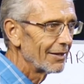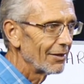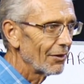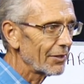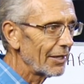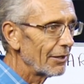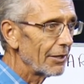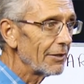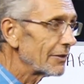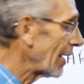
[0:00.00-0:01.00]
Okay,
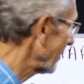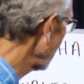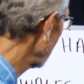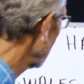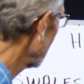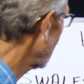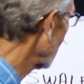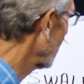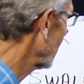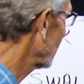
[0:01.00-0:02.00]
in that, this is a
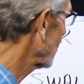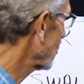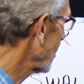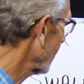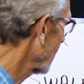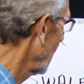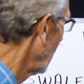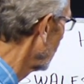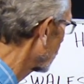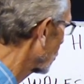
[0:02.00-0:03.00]
sequence with just
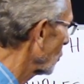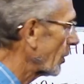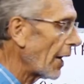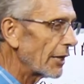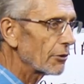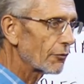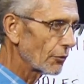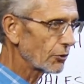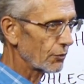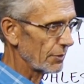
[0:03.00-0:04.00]
2 kind of
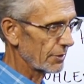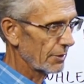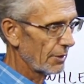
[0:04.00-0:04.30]
fruit trees.